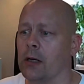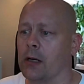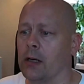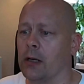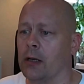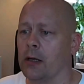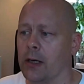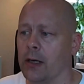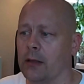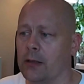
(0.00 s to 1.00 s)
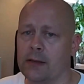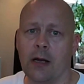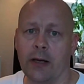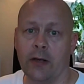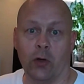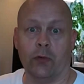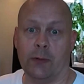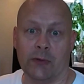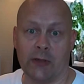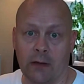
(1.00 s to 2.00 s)
And this guy knows
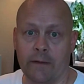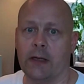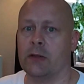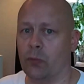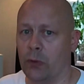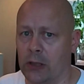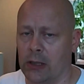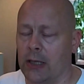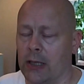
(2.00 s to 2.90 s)
himself as well.